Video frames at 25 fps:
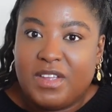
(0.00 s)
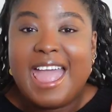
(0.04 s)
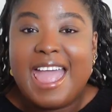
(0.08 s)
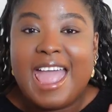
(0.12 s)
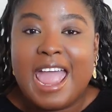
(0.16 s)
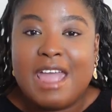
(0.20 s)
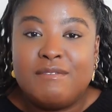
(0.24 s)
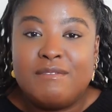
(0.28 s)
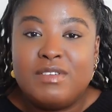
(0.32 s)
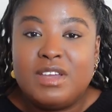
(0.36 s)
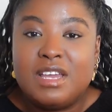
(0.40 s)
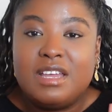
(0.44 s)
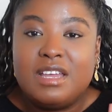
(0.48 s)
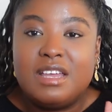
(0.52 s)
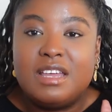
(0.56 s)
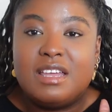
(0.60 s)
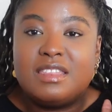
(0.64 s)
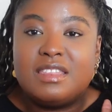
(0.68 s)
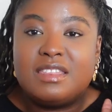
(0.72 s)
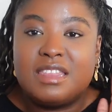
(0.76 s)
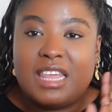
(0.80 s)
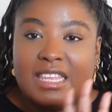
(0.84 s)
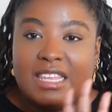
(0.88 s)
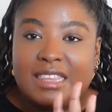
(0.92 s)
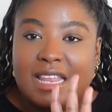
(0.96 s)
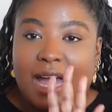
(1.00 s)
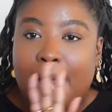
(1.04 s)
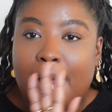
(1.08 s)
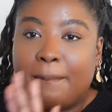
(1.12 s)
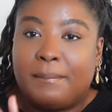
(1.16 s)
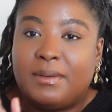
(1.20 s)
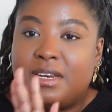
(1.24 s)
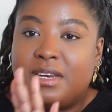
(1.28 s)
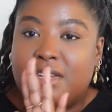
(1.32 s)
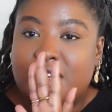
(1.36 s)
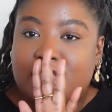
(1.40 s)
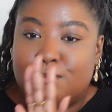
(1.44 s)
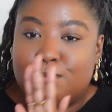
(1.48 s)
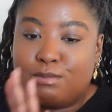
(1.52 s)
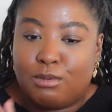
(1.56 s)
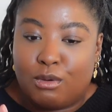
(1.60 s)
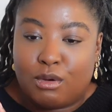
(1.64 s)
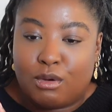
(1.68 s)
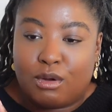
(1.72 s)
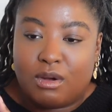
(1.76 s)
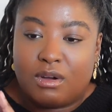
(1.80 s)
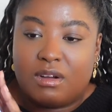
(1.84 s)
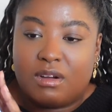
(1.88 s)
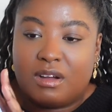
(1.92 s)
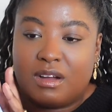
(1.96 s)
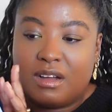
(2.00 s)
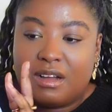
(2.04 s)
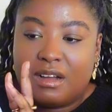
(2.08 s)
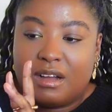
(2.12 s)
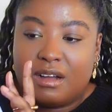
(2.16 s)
Everything that happened in this book,